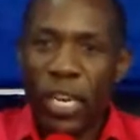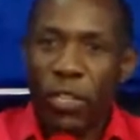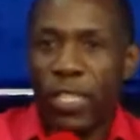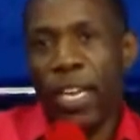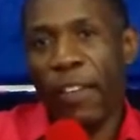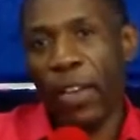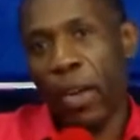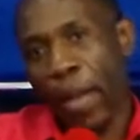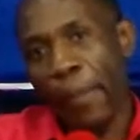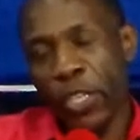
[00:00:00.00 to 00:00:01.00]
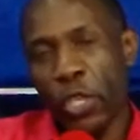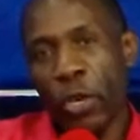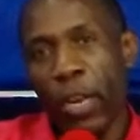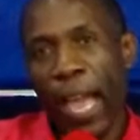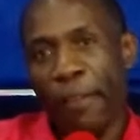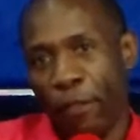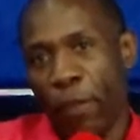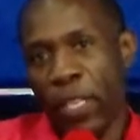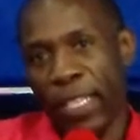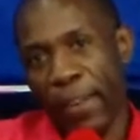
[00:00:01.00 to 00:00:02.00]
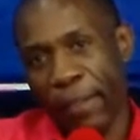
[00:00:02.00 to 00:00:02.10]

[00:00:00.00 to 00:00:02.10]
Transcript: Charles Takavengwa. I'm coming to you live from the